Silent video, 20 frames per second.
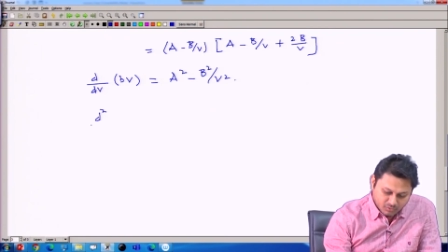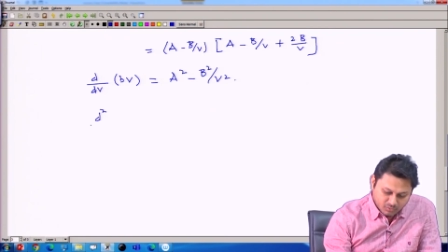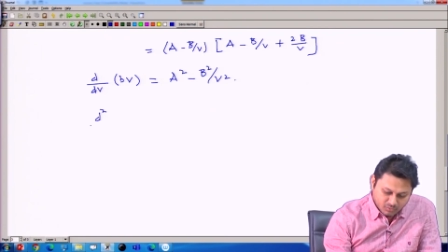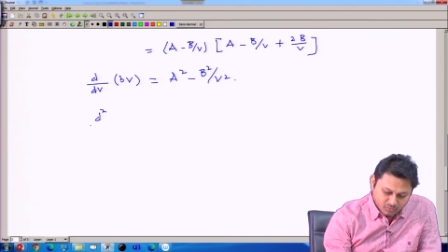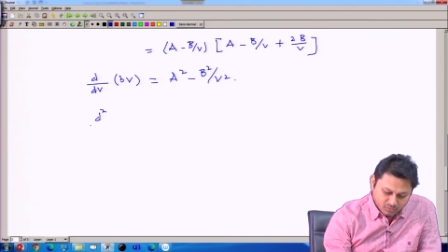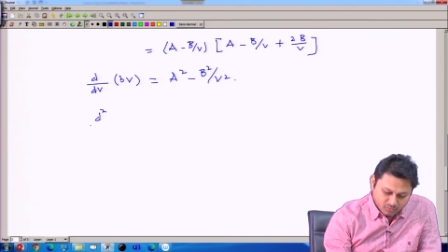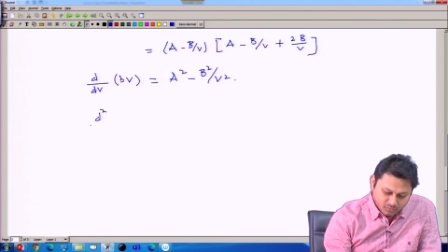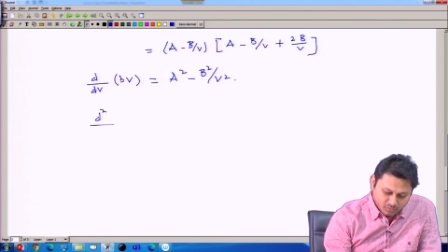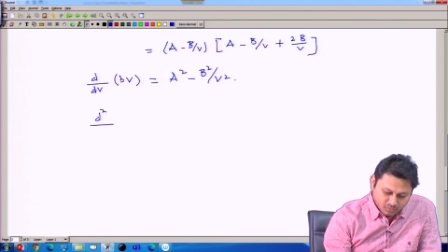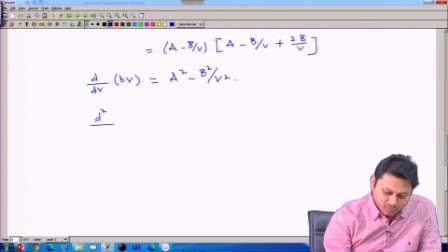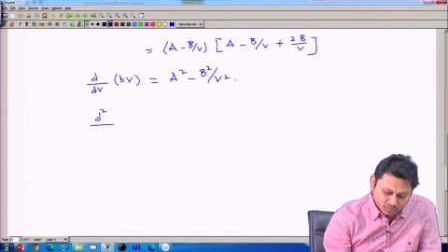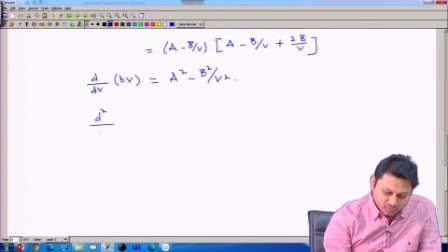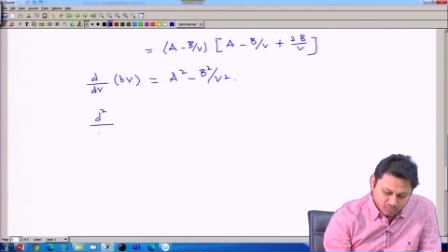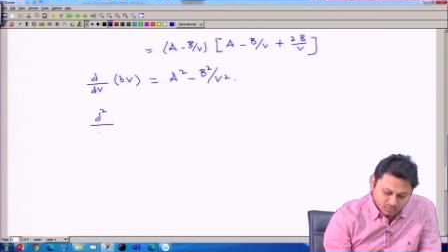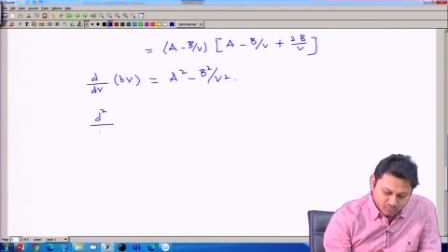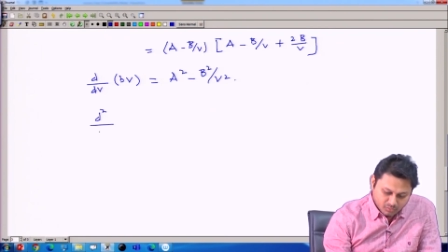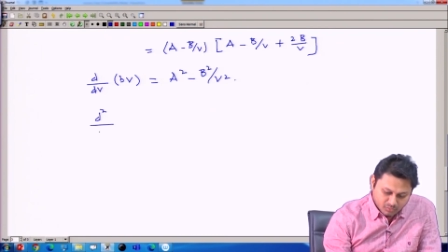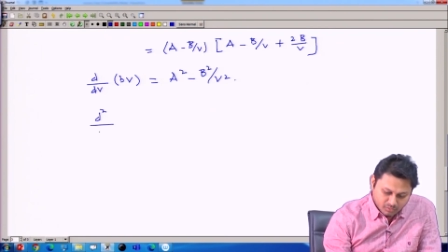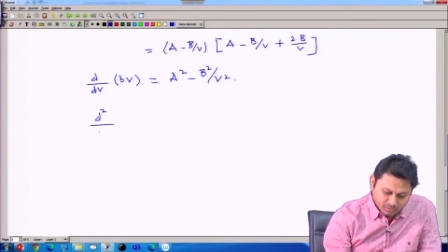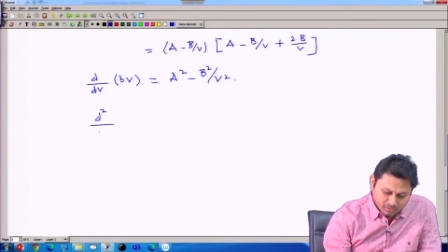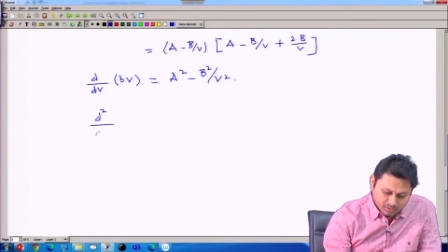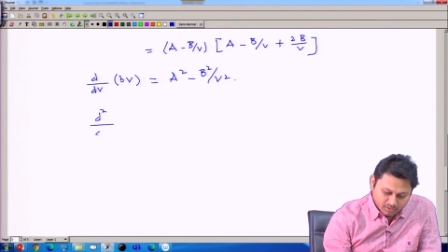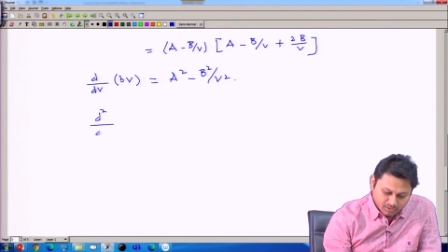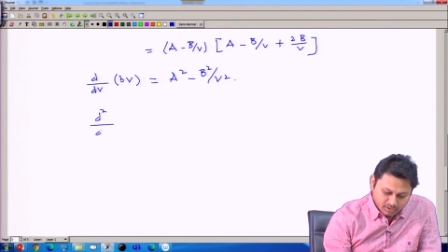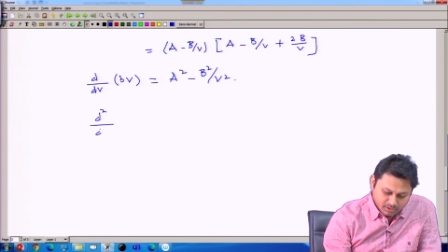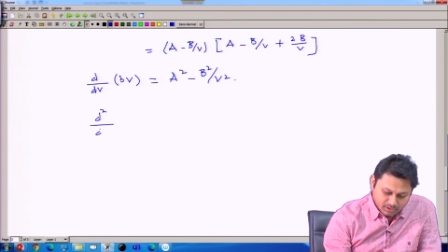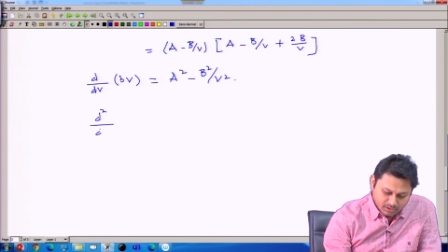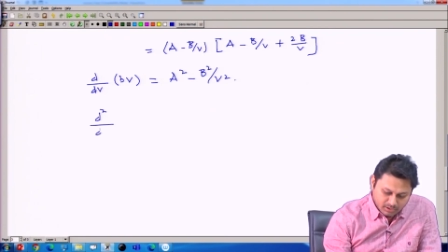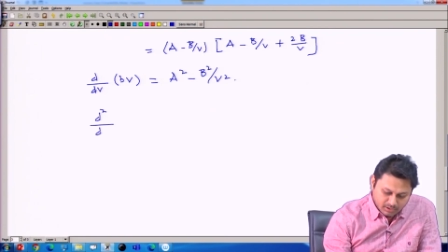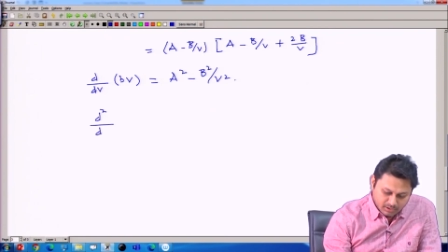2
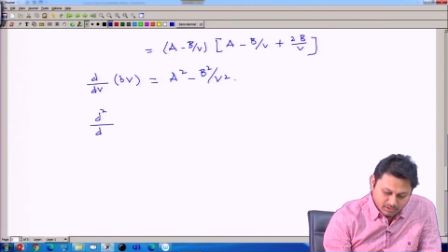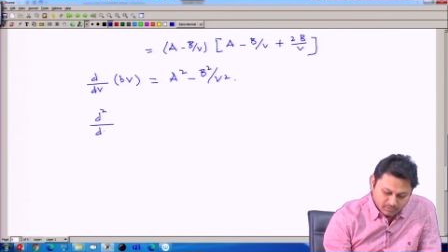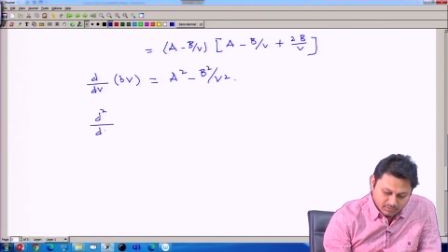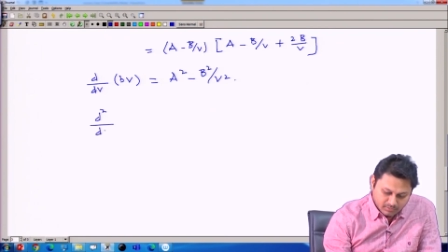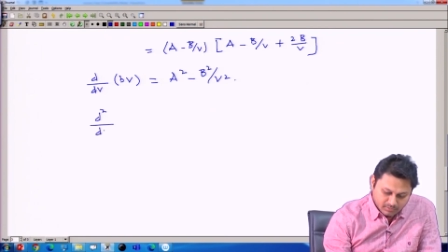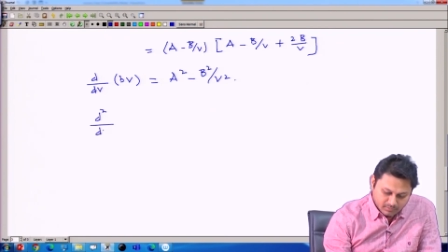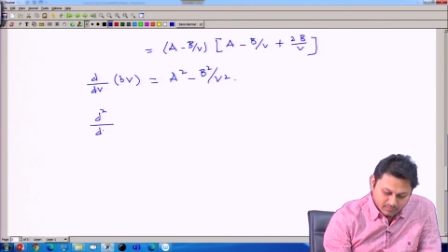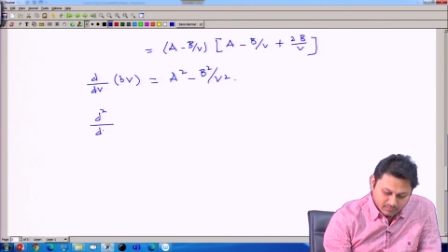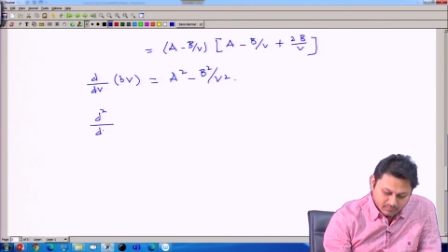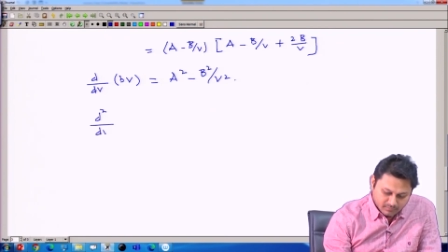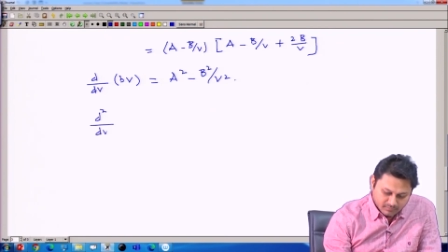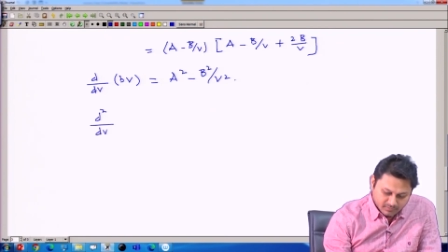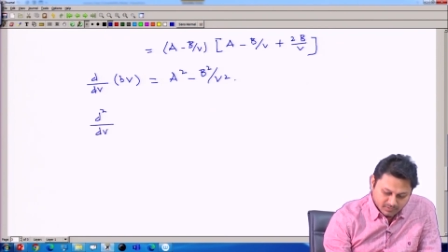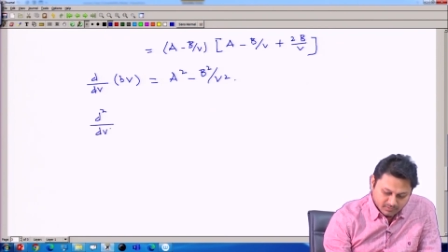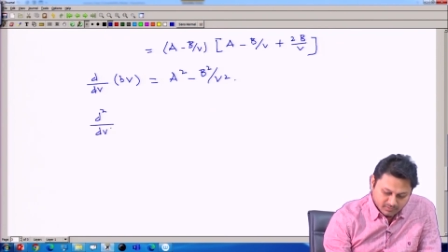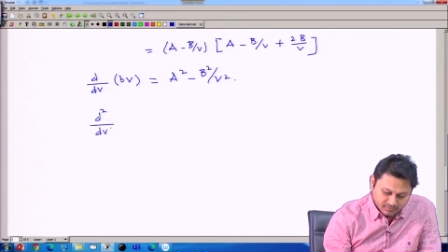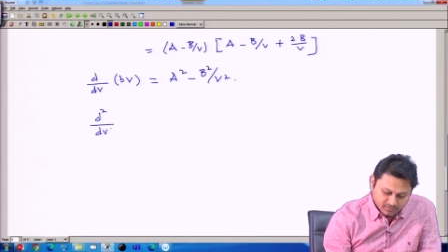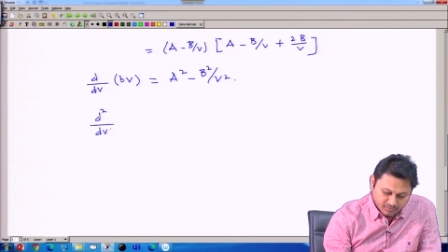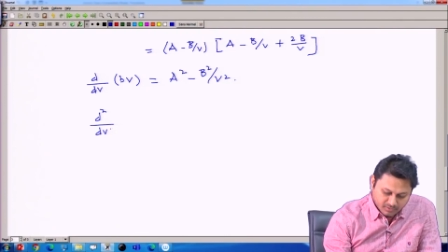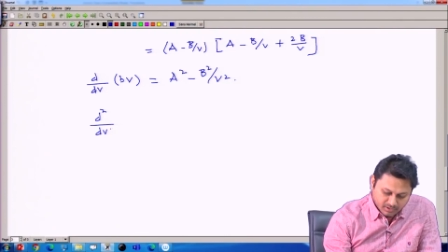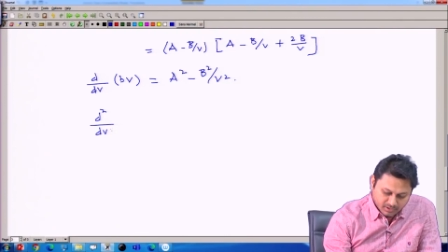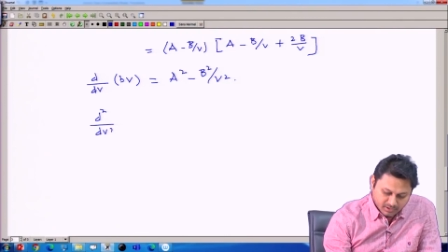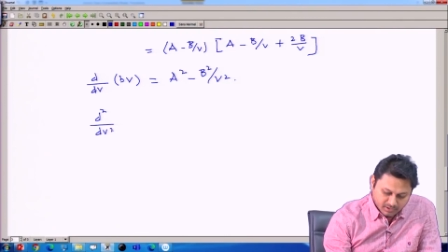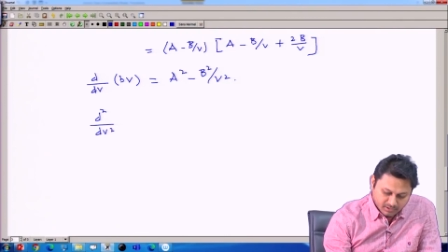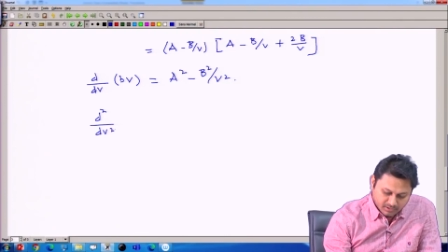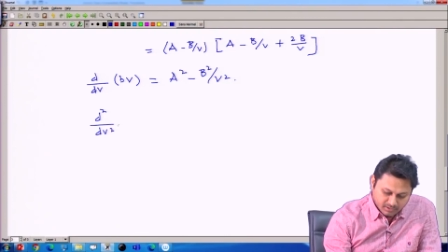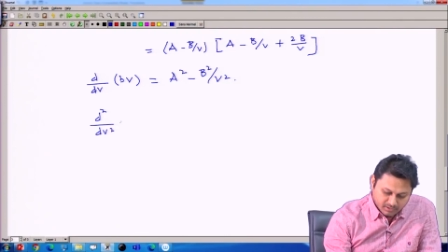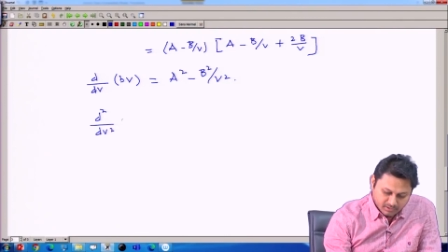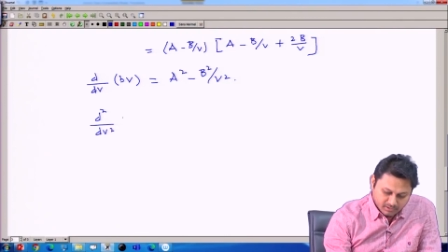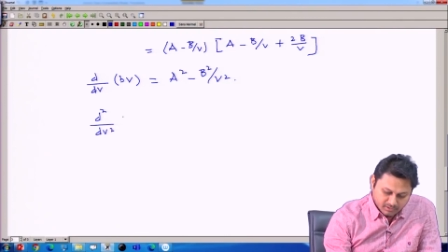d v square